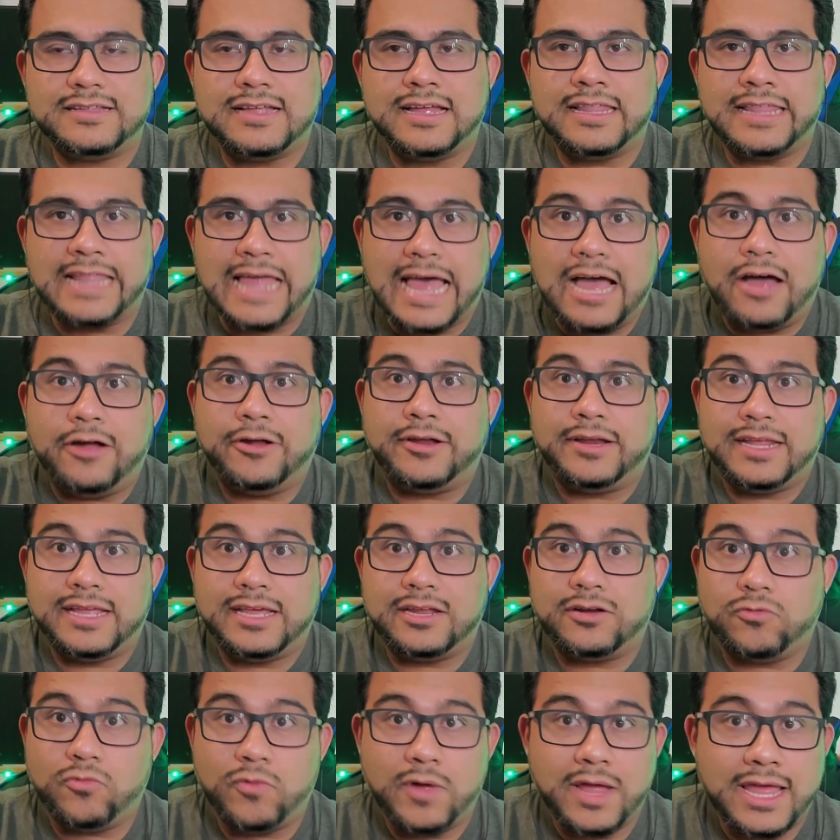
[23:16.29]
allow to
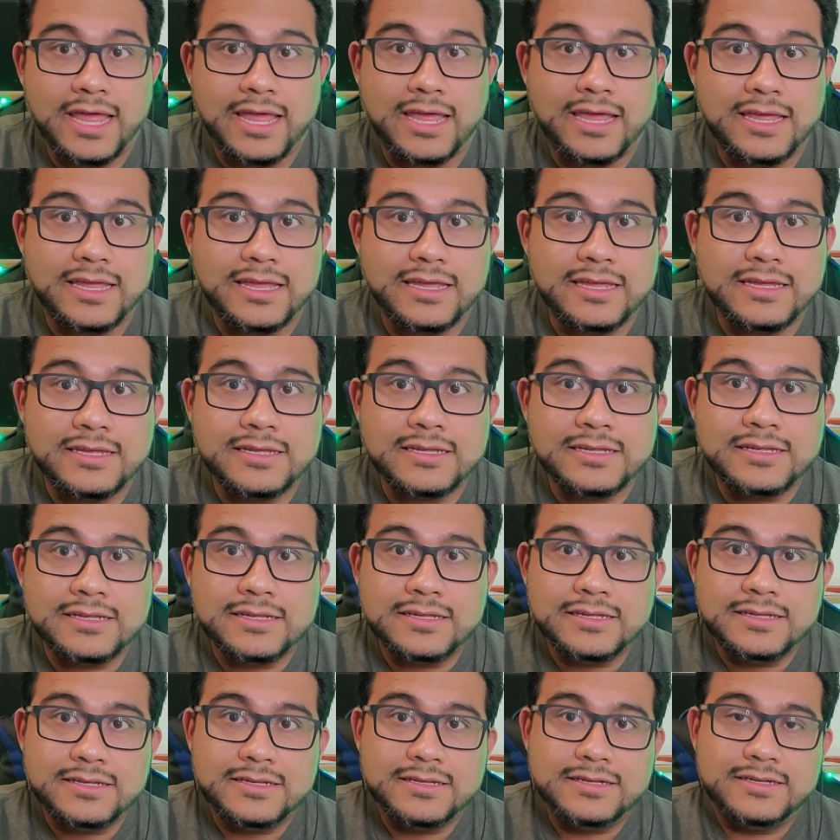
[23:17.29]
get away,
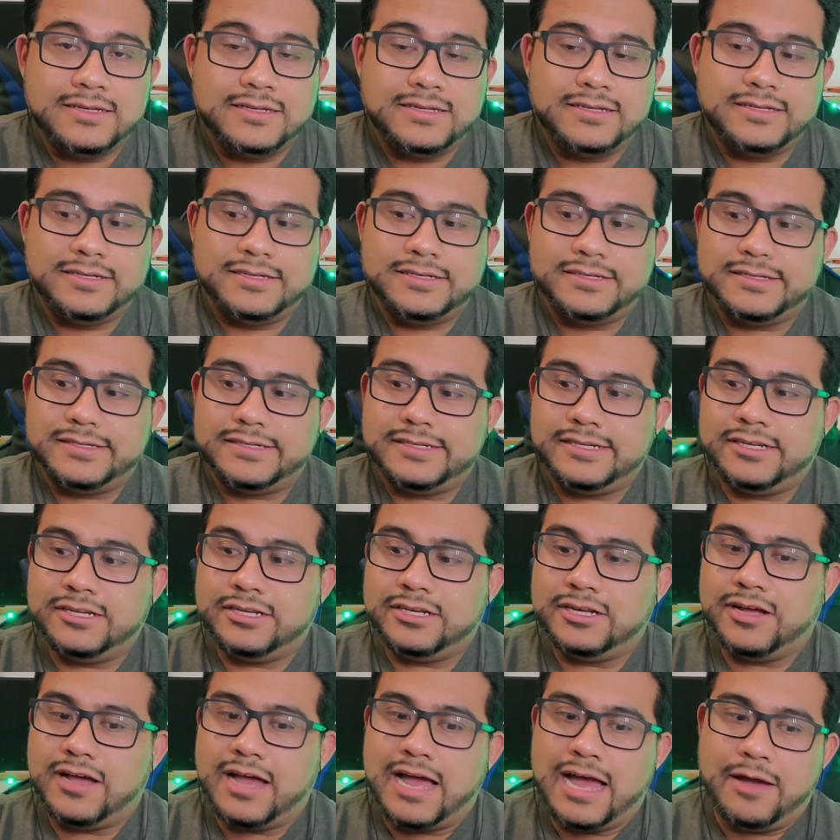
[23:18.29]
you
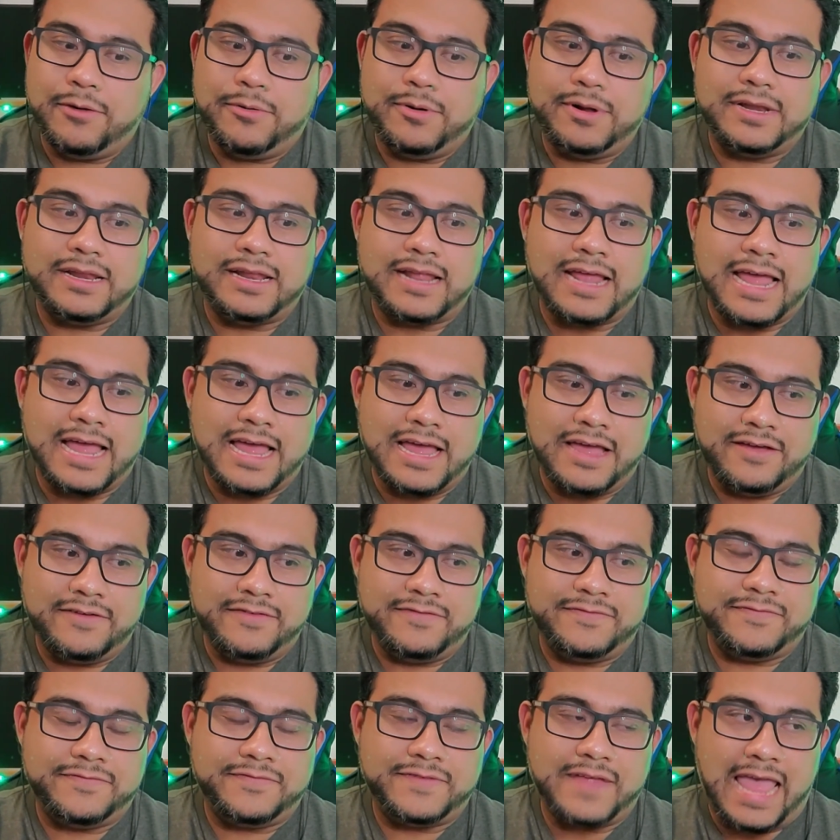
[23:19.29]
know, I would
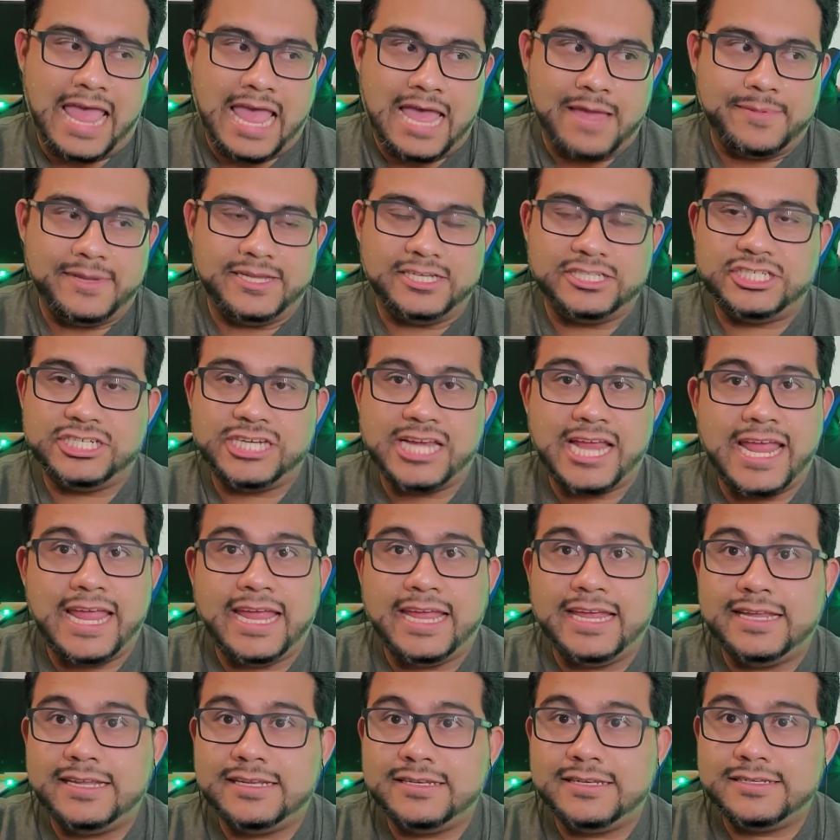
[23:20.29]
have Abby
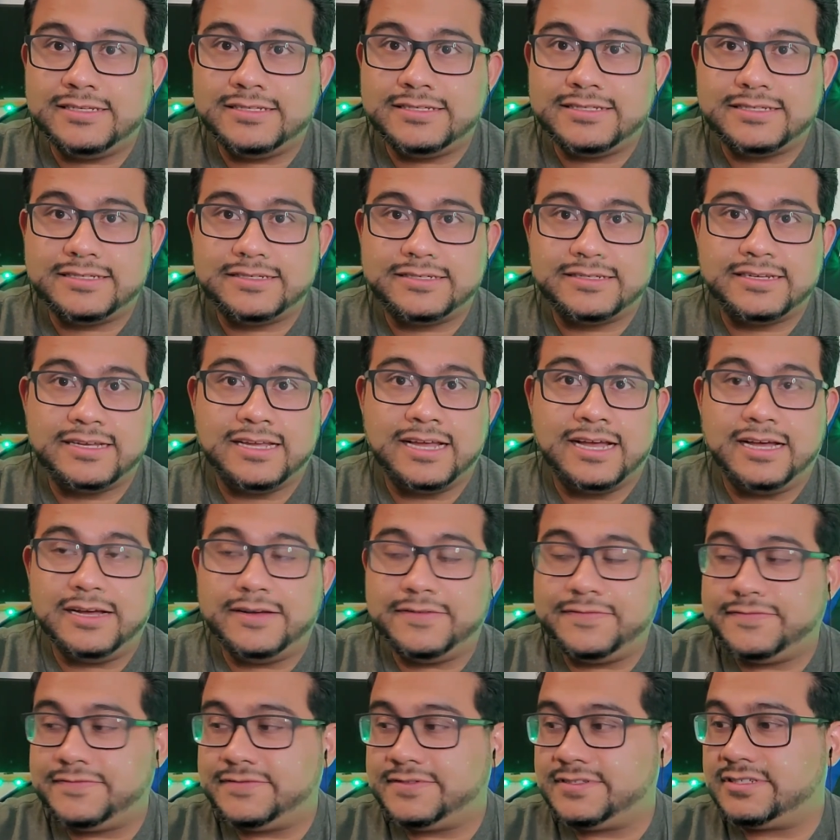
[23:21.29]
chained,
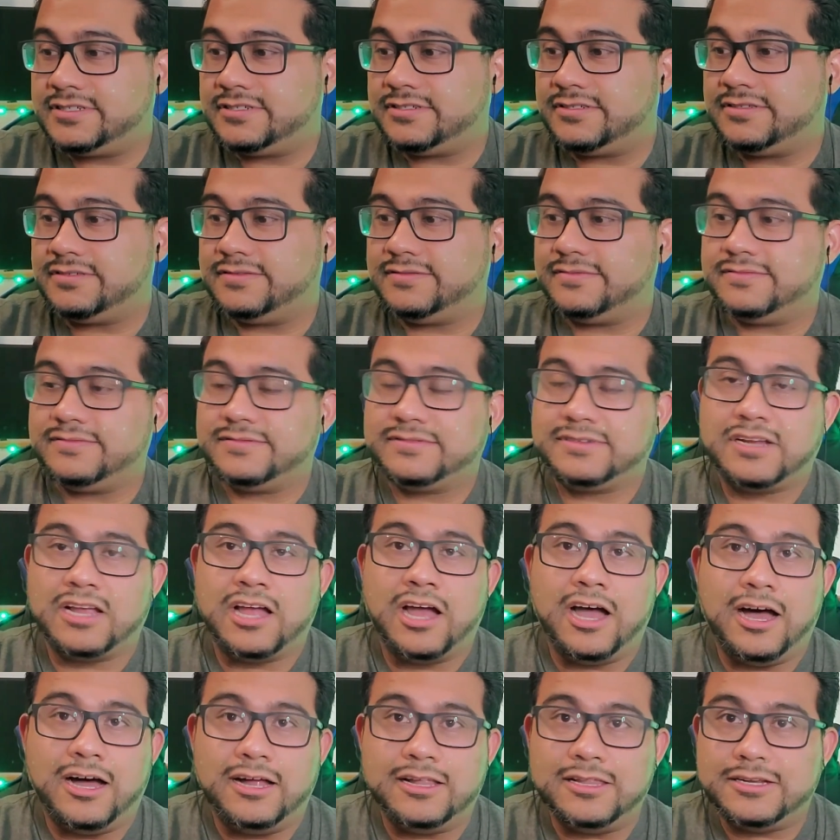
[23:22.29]
cuffed,
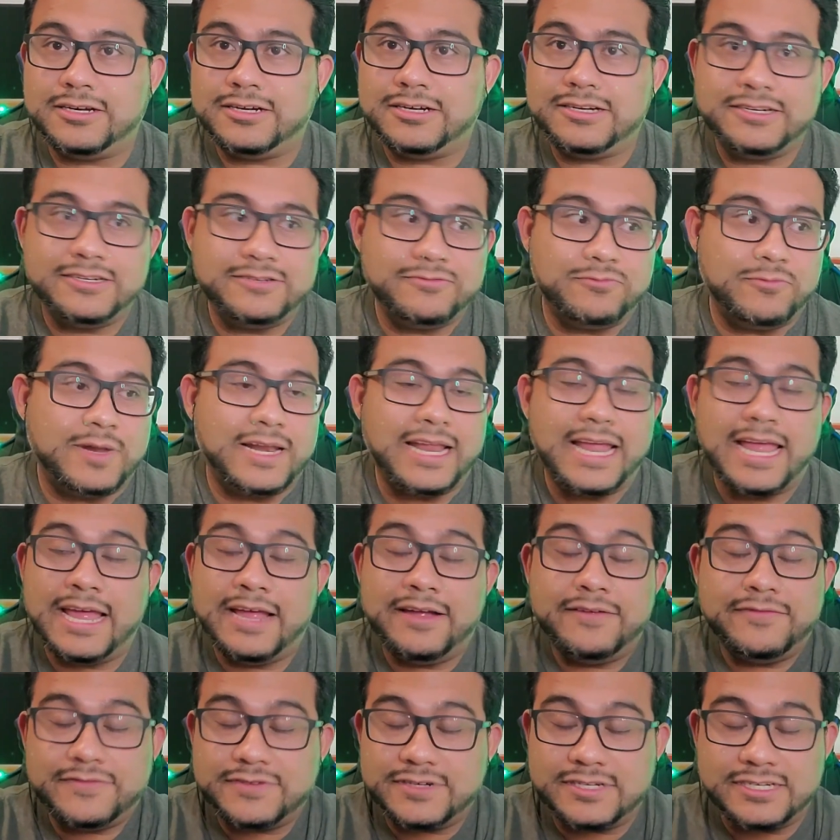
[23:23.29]
collared,
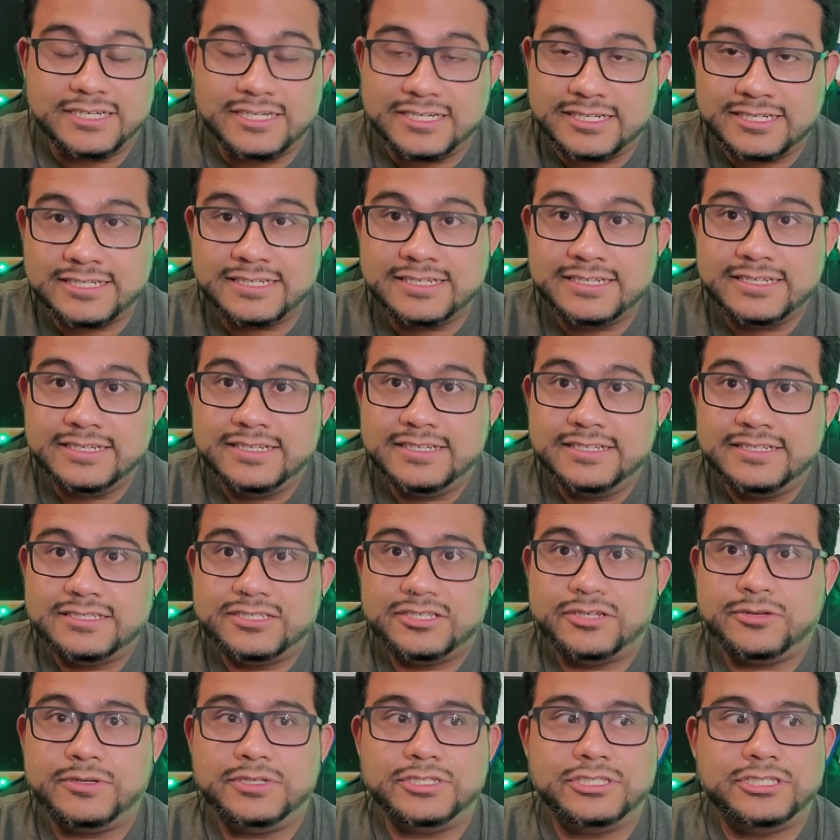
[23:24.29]
whatever,
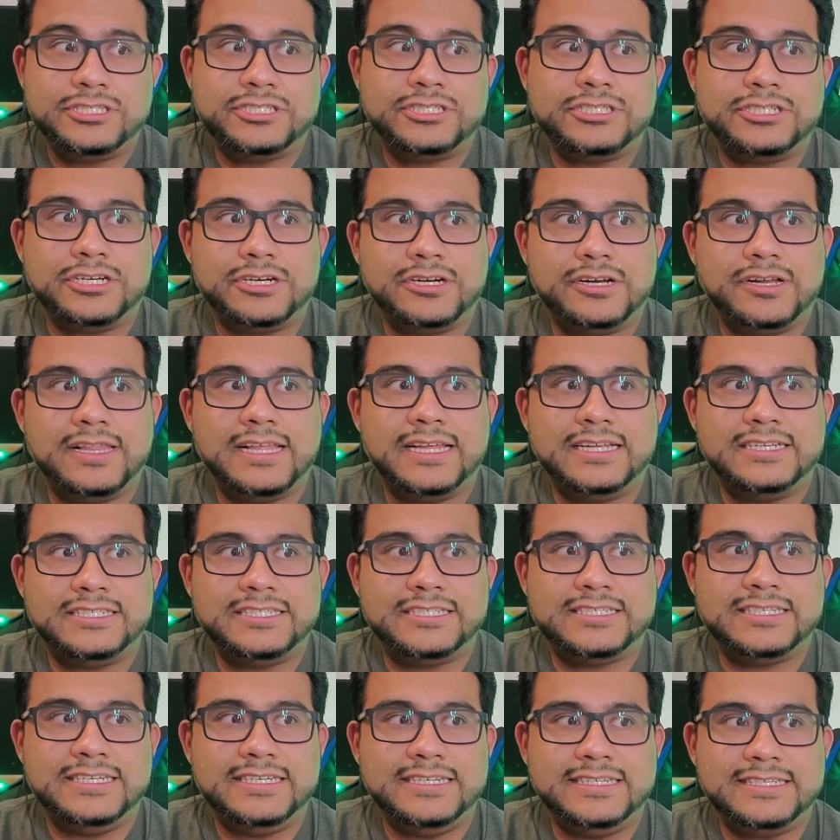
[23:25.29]
to ensure that
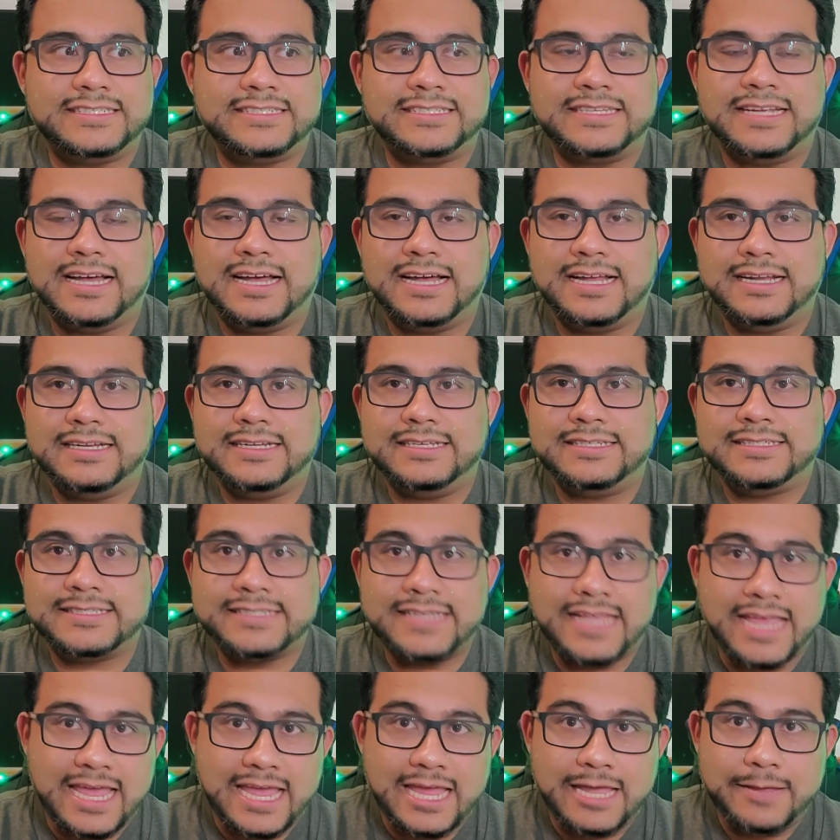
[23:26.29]
she does not
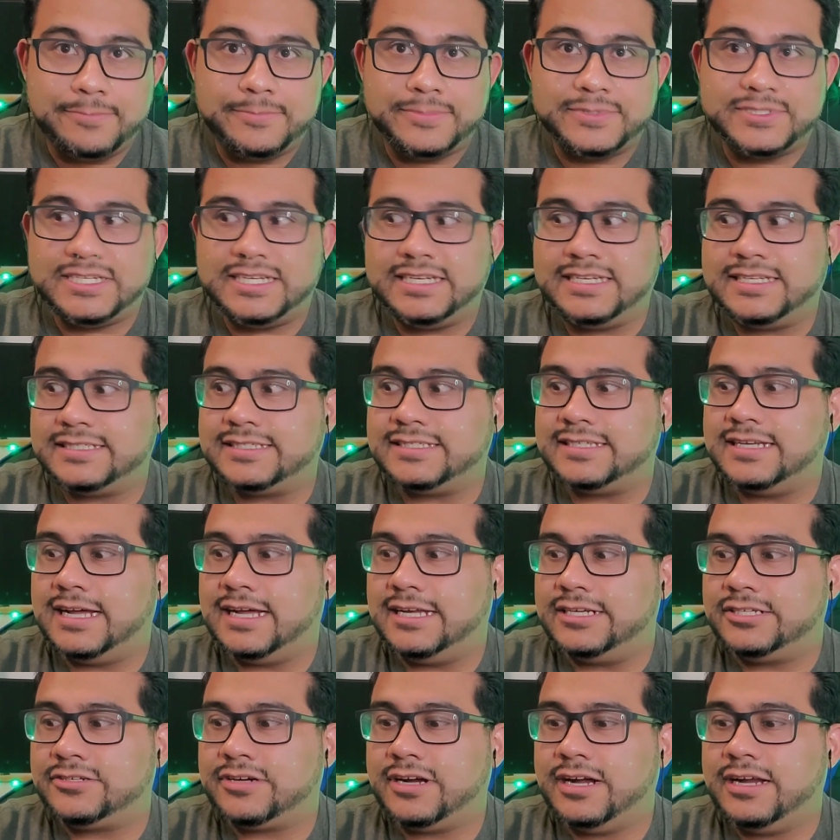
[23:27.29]
escape. She does
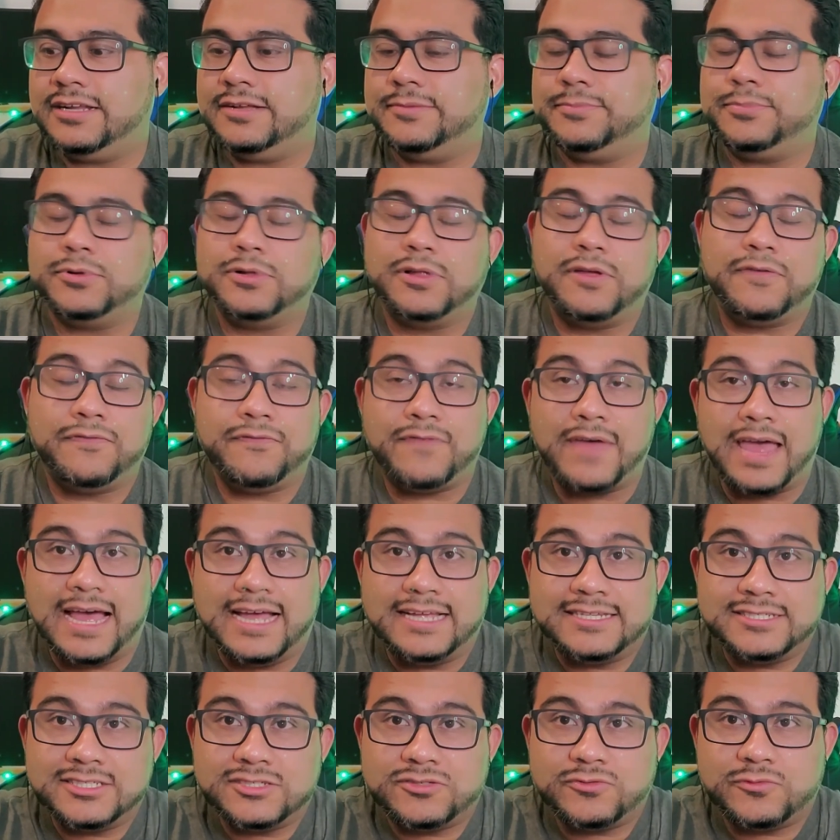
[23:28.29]
not try to pull a
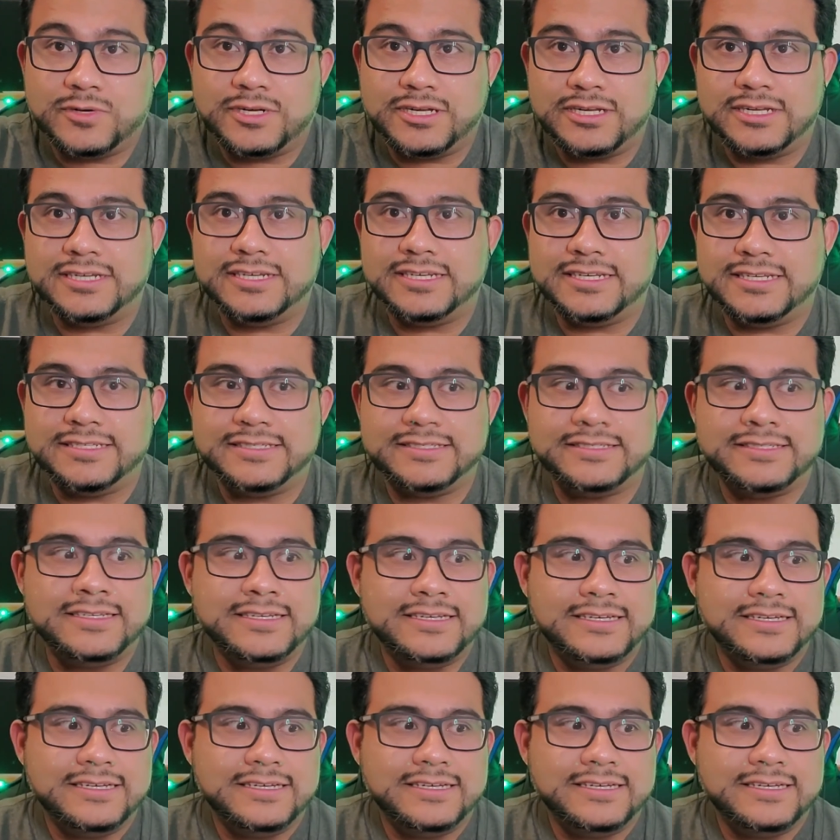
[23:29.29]
fast one, and